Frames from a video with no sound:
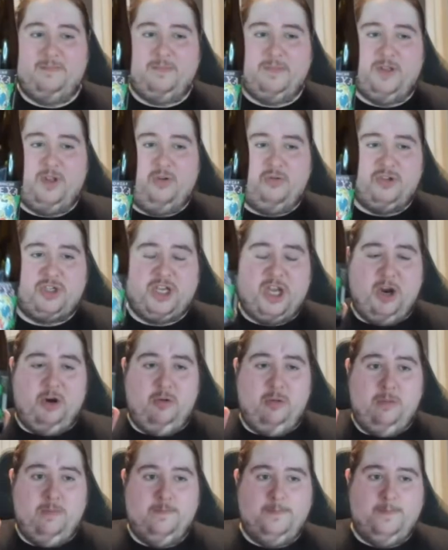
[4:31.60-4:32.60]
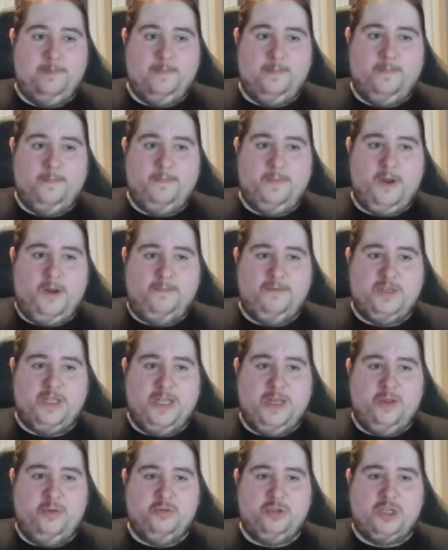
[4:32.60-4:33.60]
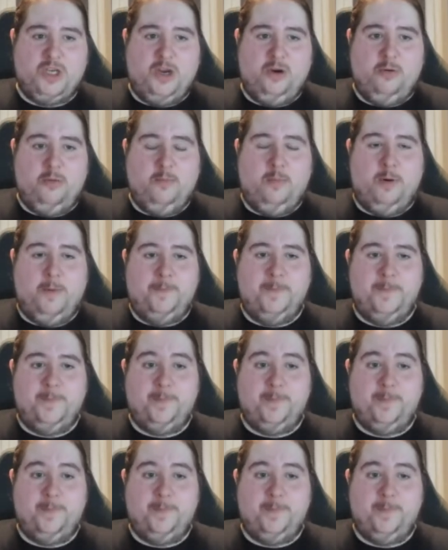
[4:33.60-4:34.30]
looks cool. Obviously, it looks cool, but